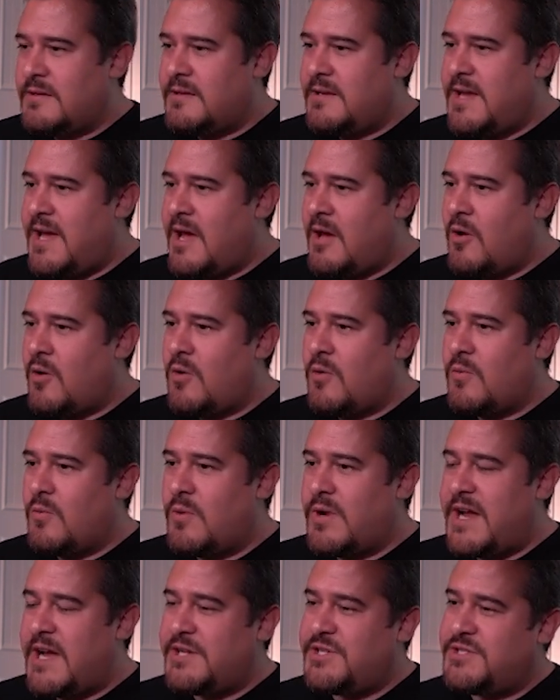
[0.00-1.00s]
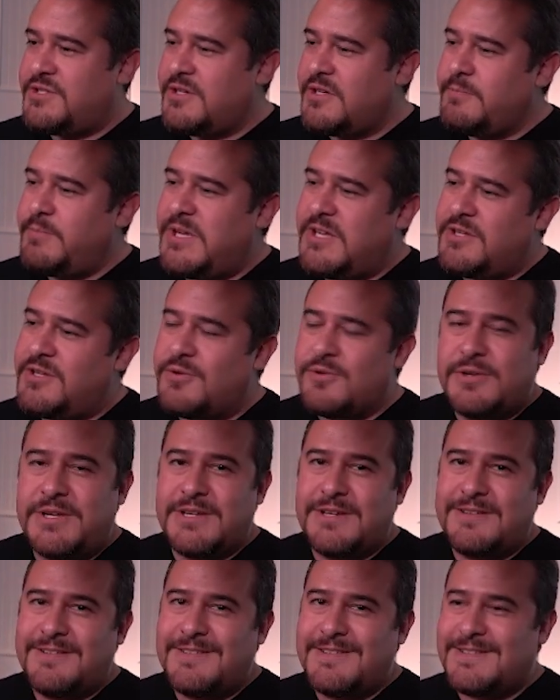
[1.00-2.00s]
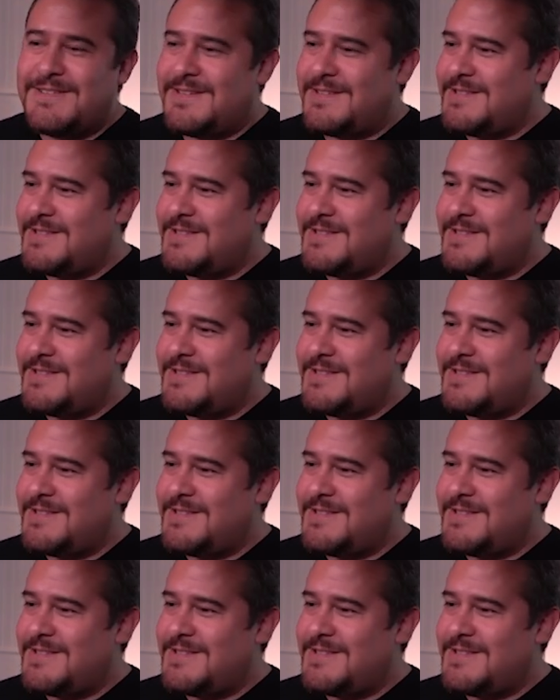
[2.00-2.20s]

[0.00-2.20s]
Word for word: Now, what I should be doing,